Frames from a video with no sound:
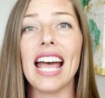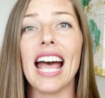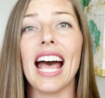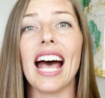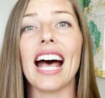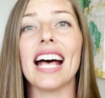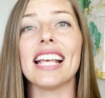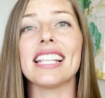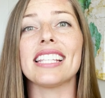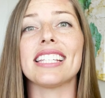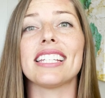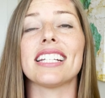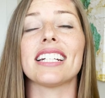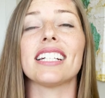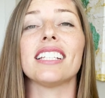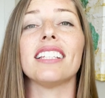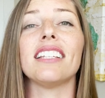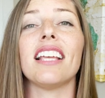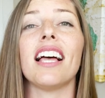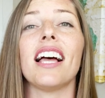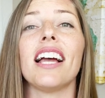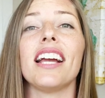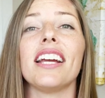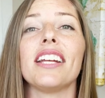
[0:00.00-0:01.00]
has
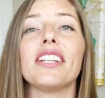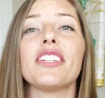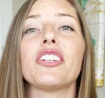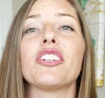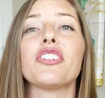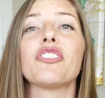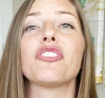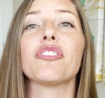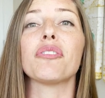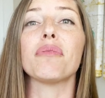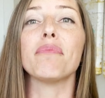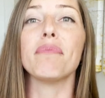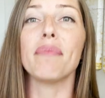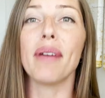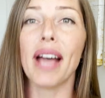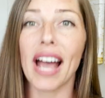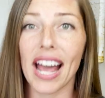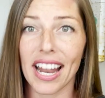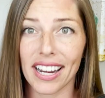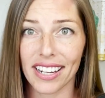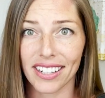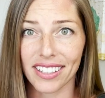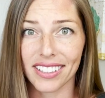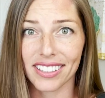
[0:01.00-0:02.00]
declined
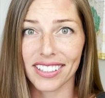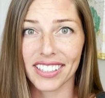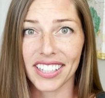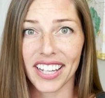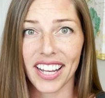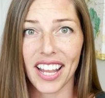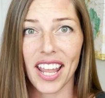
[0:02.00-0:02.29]
dramatically.